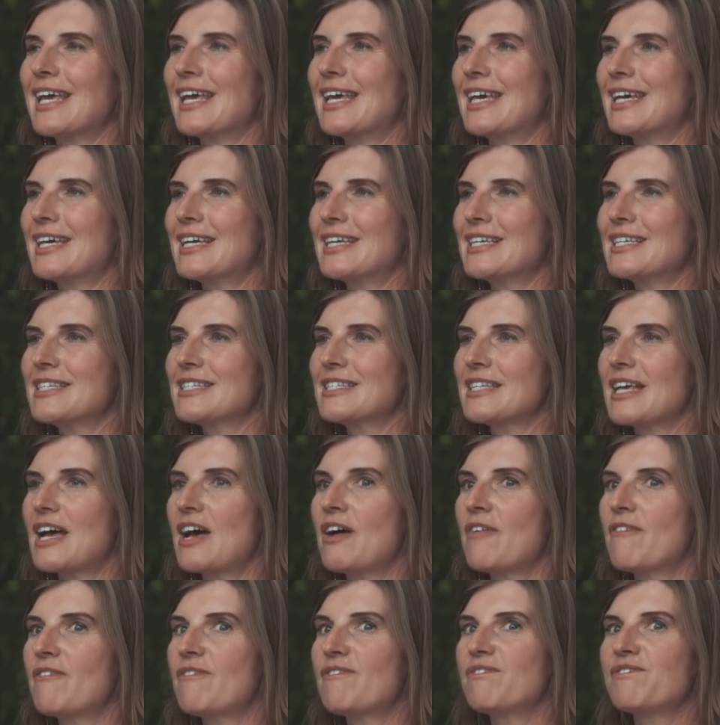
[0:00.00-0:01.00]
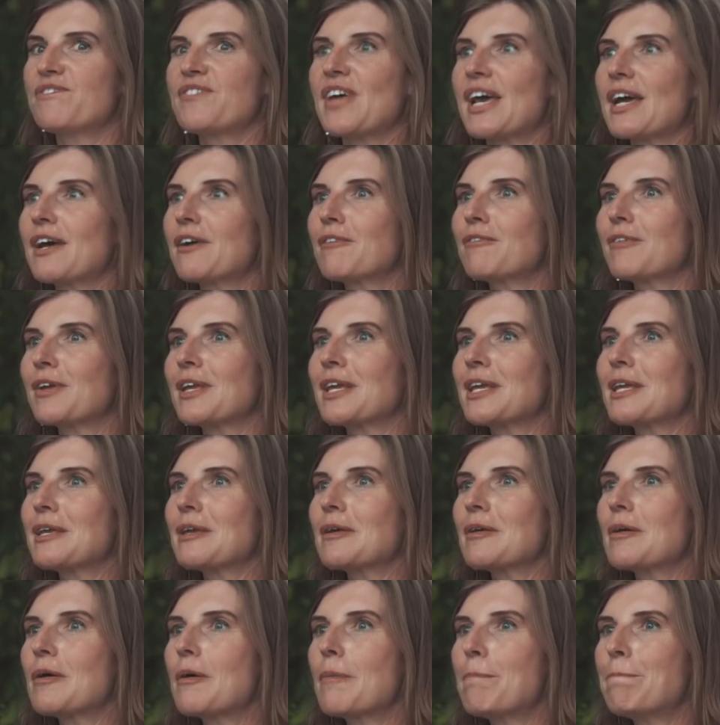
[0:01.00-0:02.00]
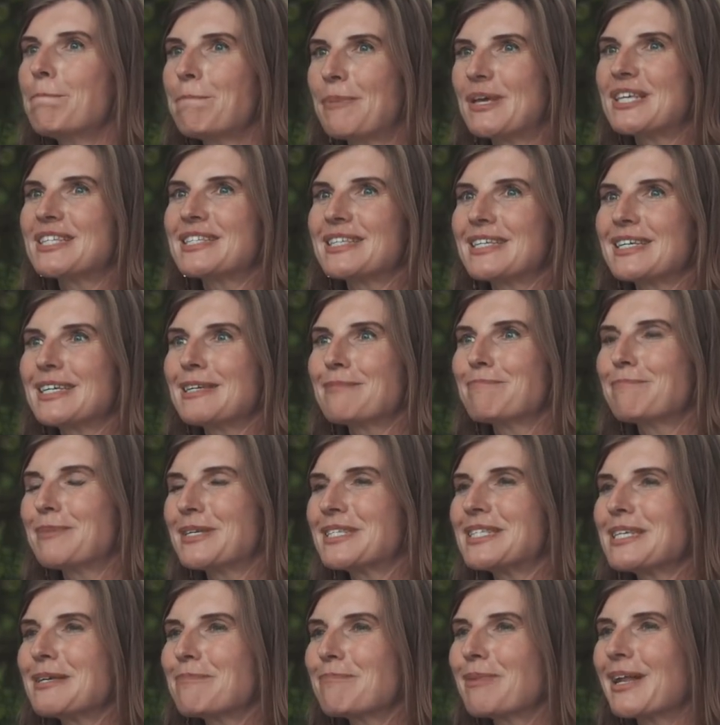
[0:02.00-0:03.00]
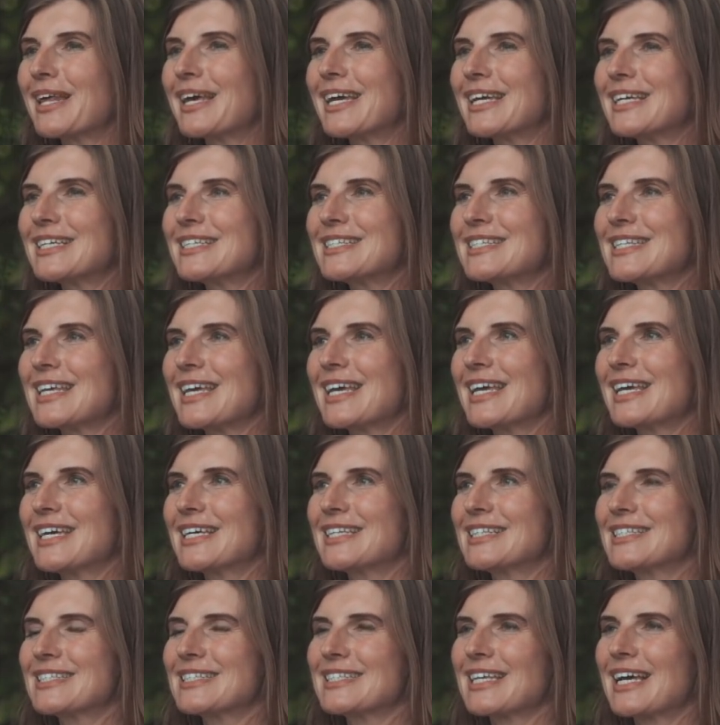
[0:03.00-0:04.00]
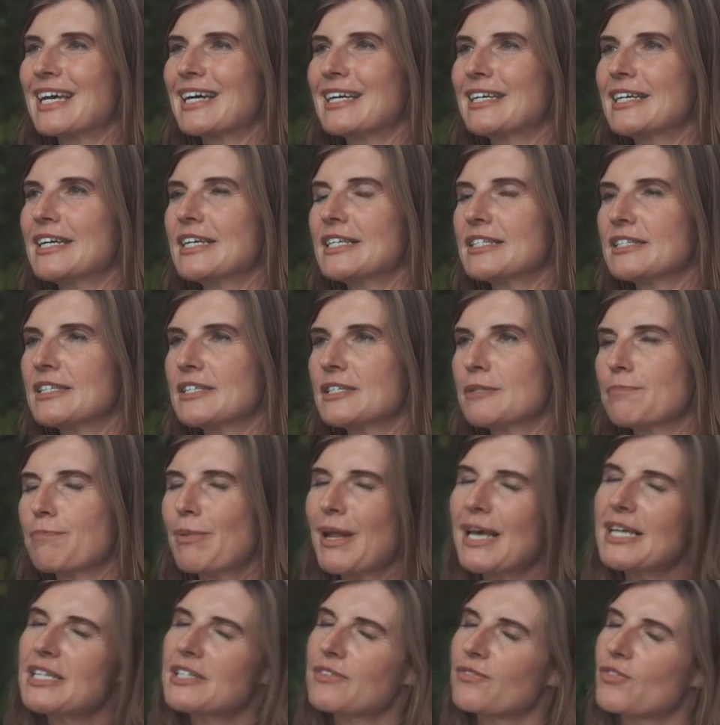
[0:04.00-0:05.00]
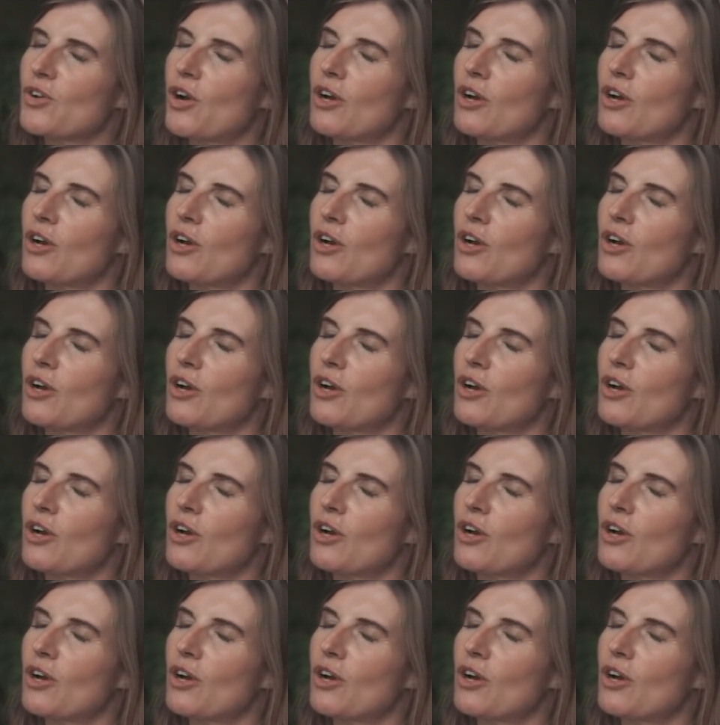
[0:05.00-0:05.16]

is a very busy place. It's a place of